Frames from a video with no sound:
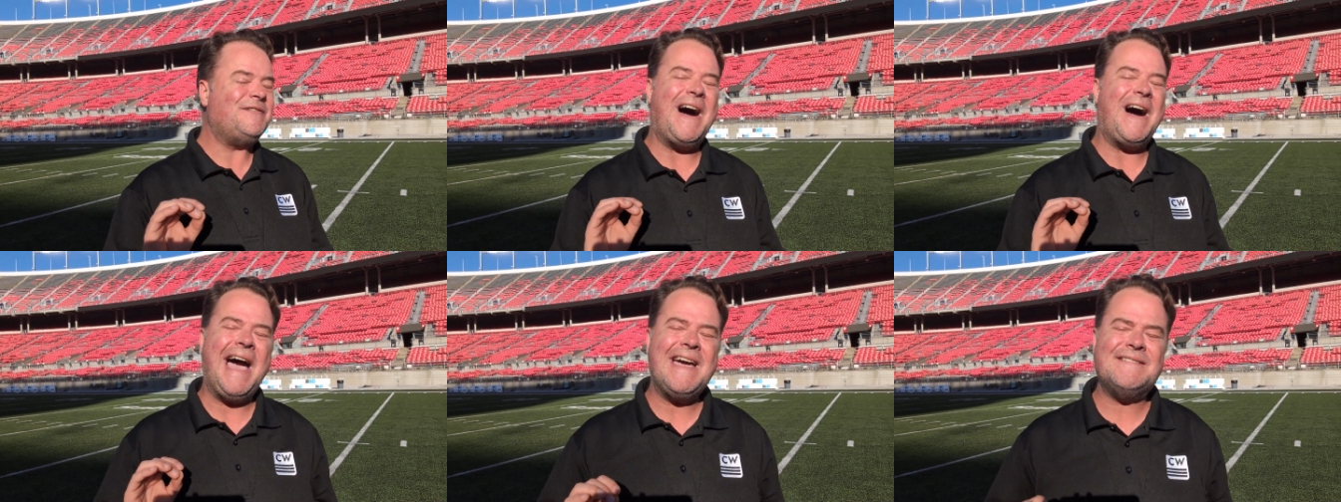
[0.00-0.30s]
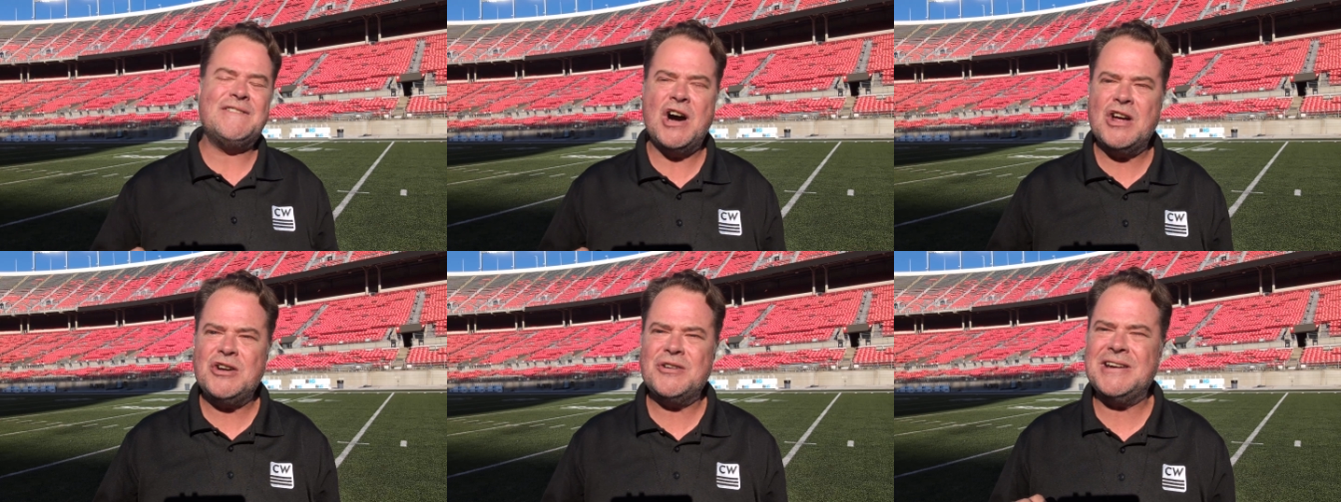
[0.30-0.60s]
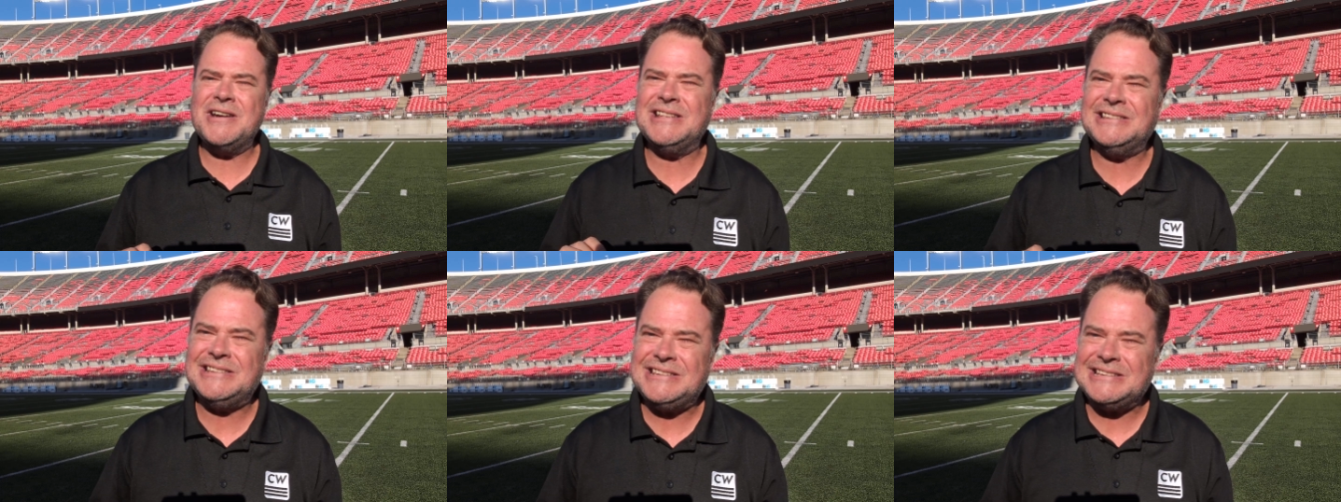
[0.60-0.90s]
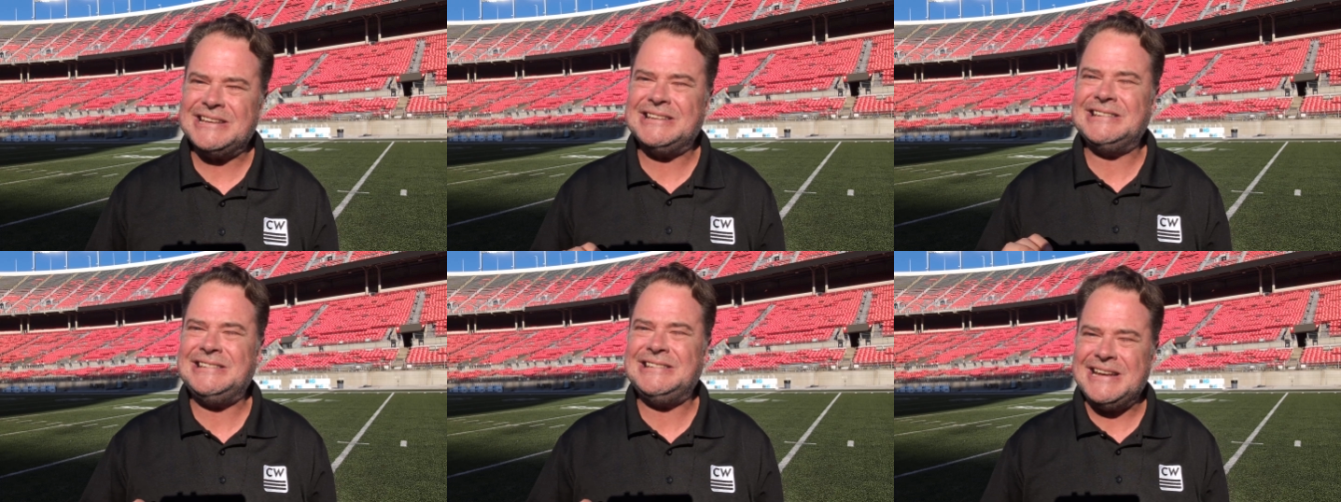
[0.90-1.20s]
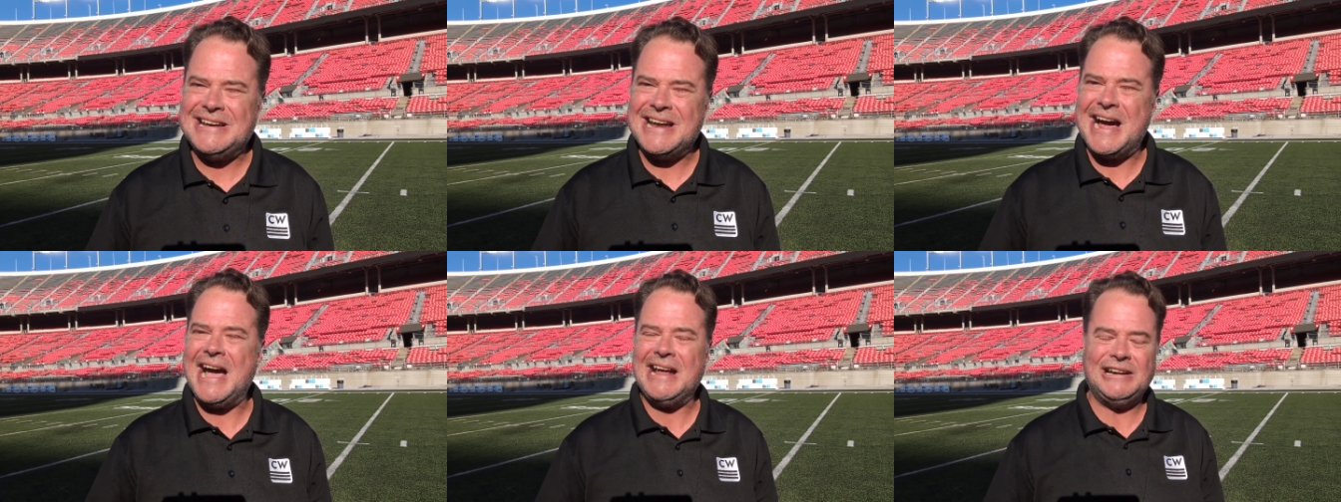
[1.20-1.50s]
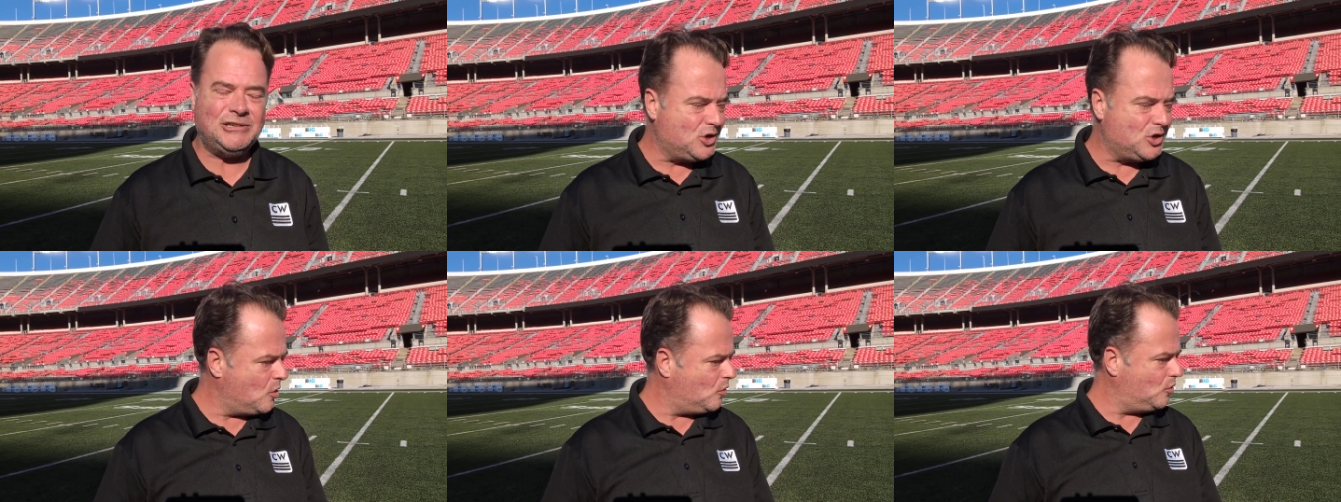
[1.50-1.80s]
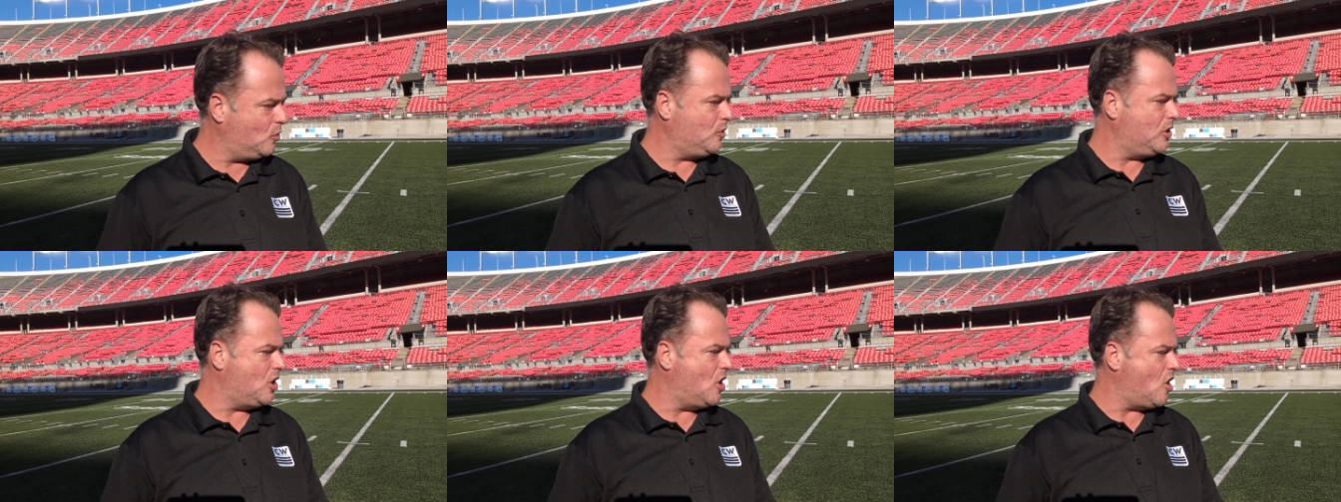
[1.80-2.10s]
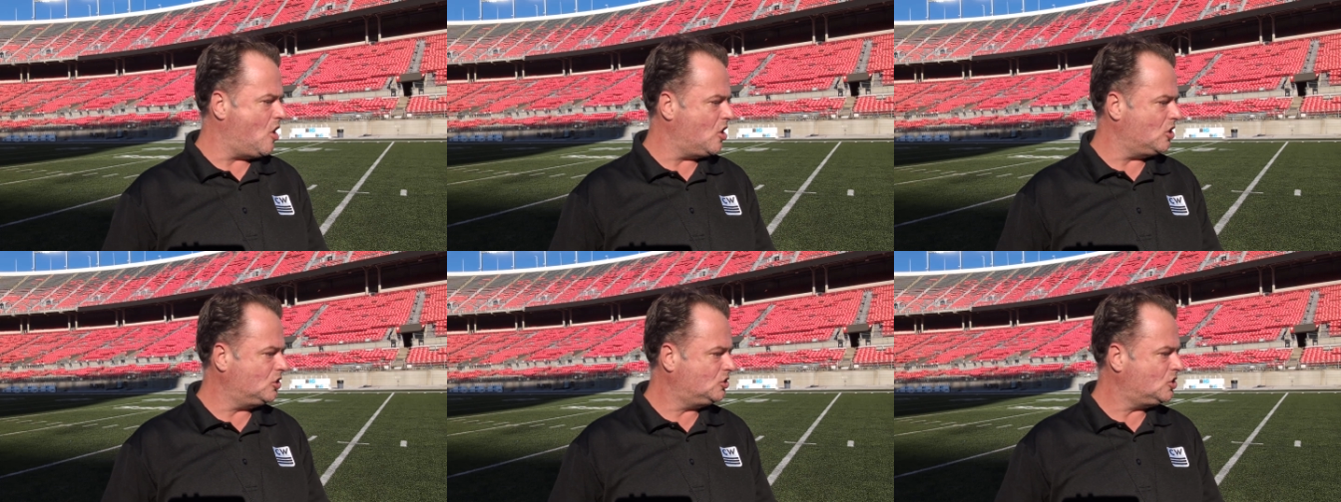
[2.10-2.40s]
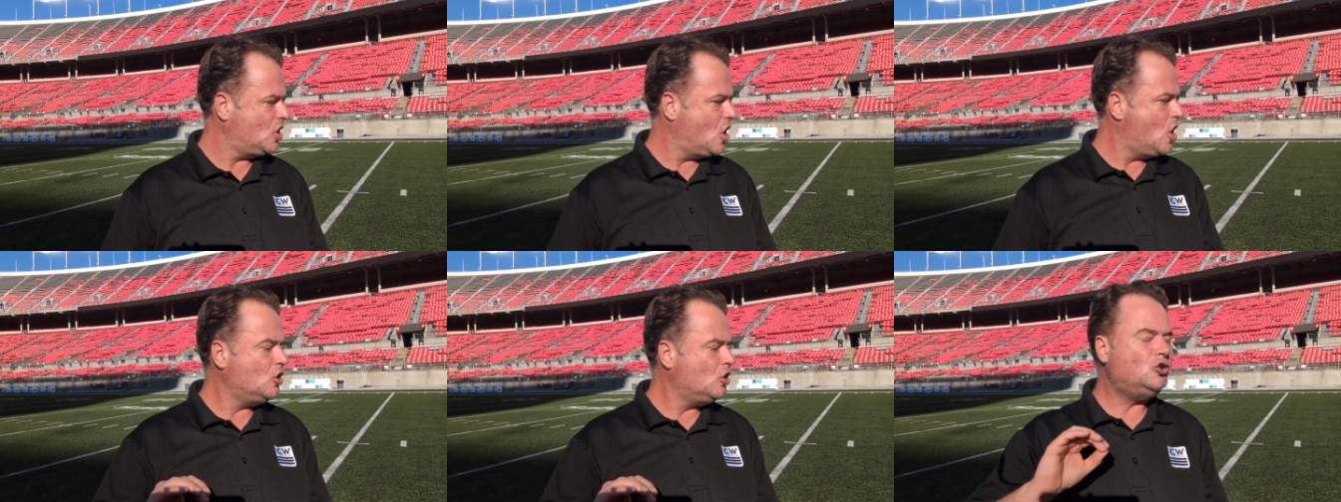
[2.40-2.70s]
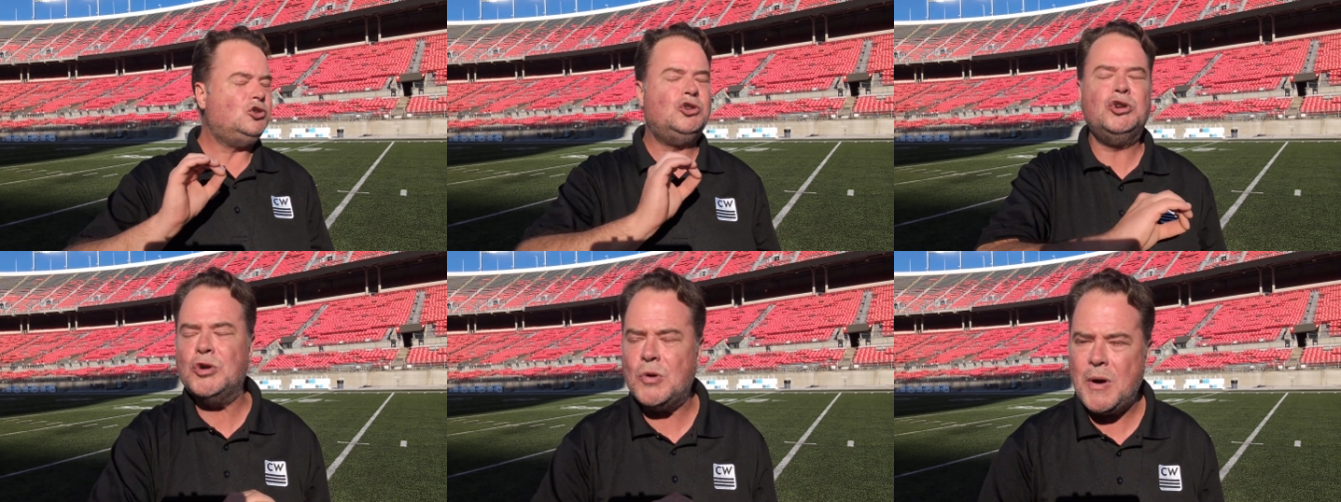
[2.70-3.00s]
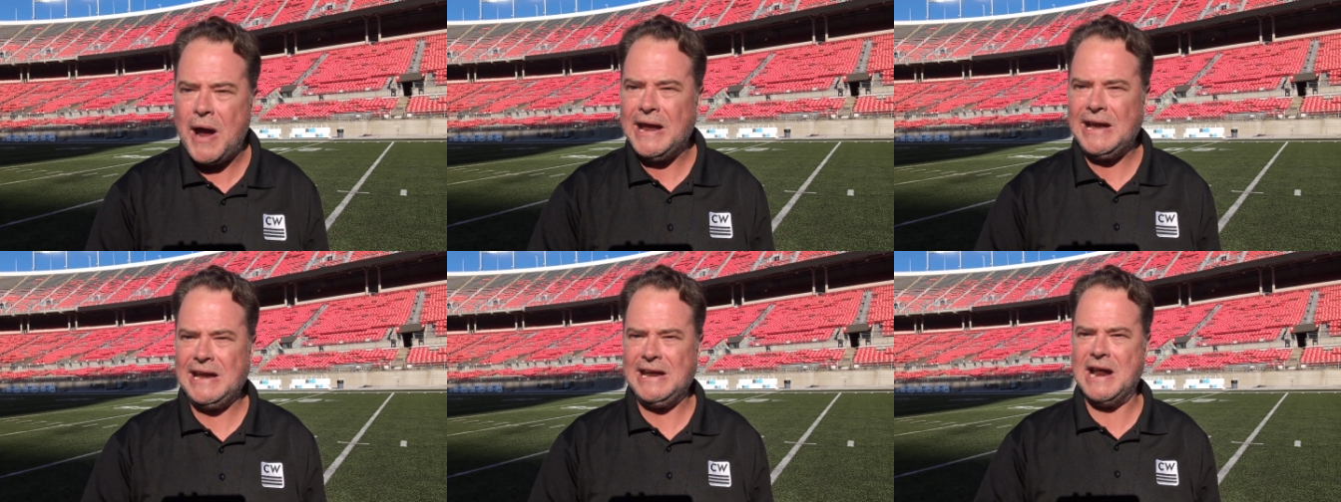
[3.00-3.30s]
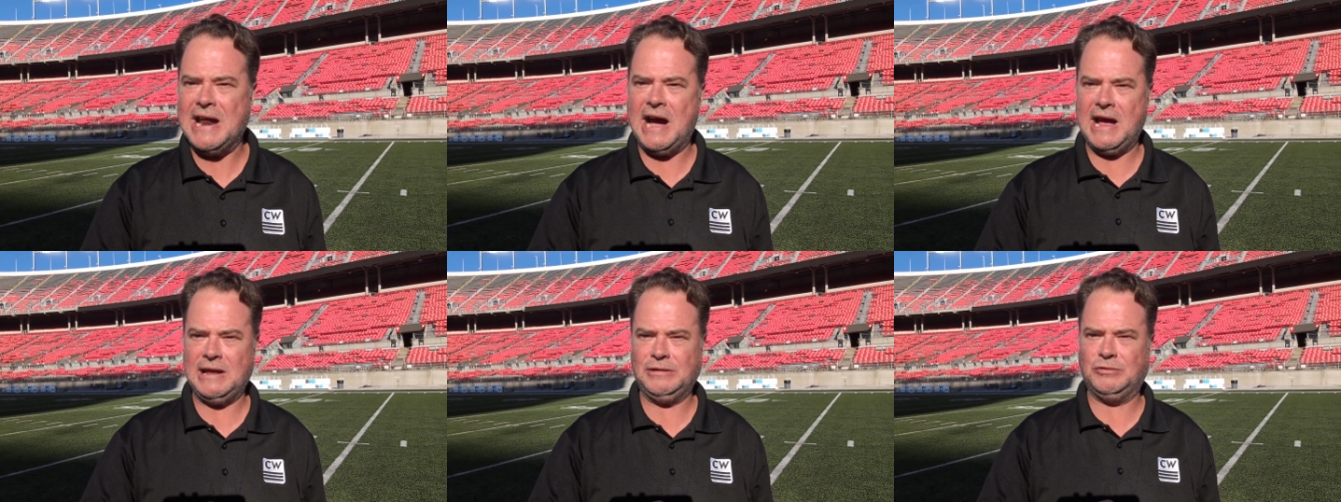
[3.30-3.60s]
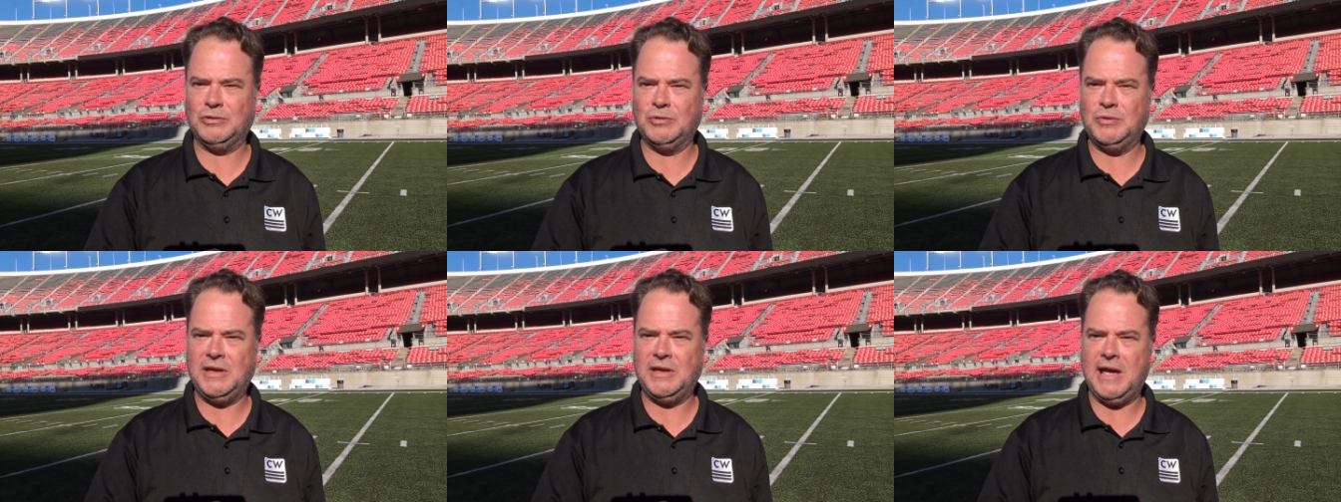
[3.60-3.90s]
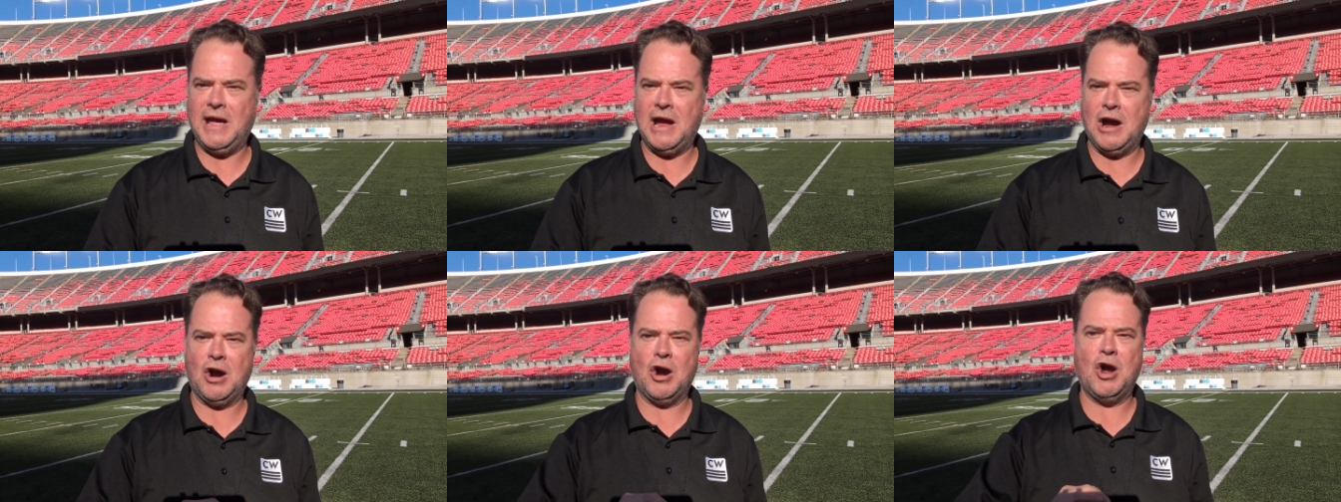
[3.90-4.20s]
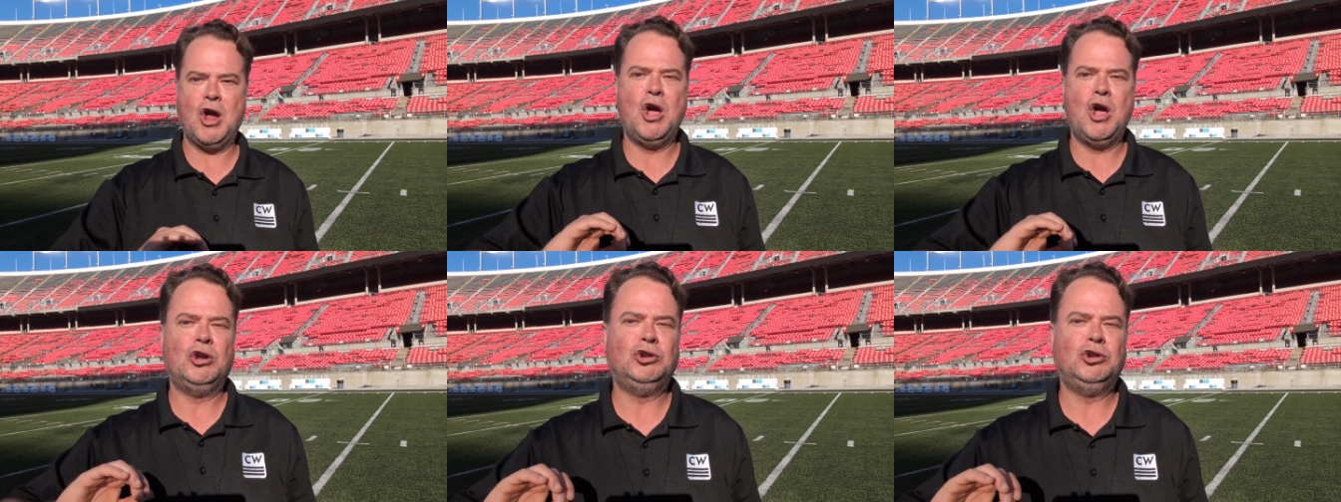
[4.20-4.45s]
569 total yards, 289 through the air,